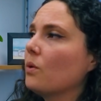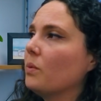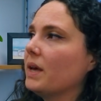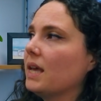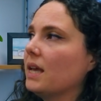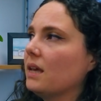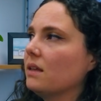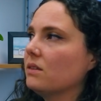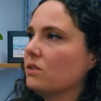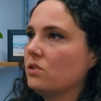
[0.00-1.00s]

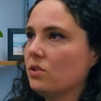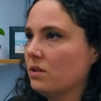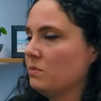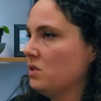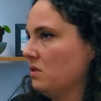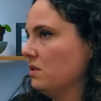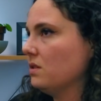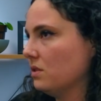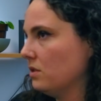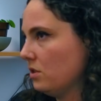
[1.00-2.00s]
where the
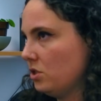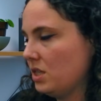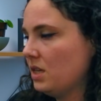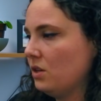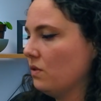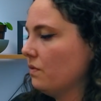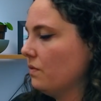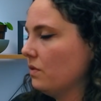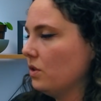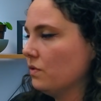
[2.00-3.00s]
circumstances are dodgy and
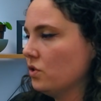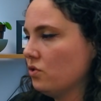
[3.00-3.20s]
you've